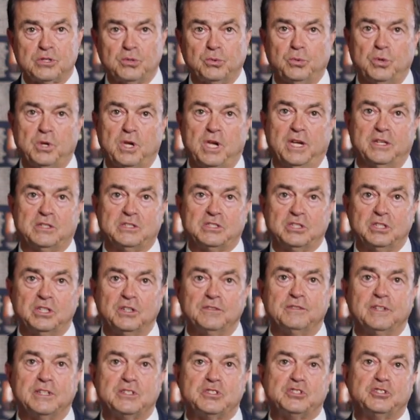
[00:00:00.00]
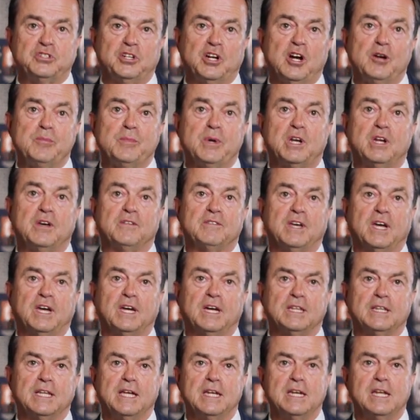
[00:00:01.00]
who had served as chairman of the
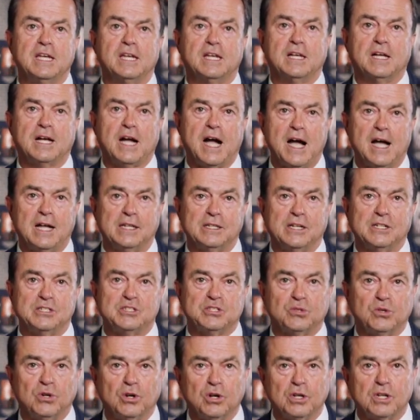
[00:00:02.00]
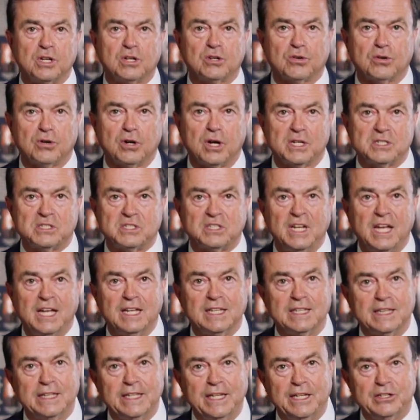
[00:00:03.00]
Hellenic College Holy Cross
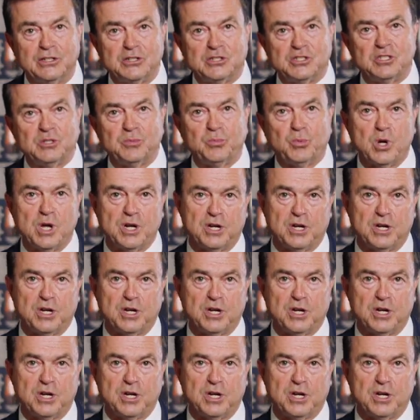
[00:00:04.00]
Leadership one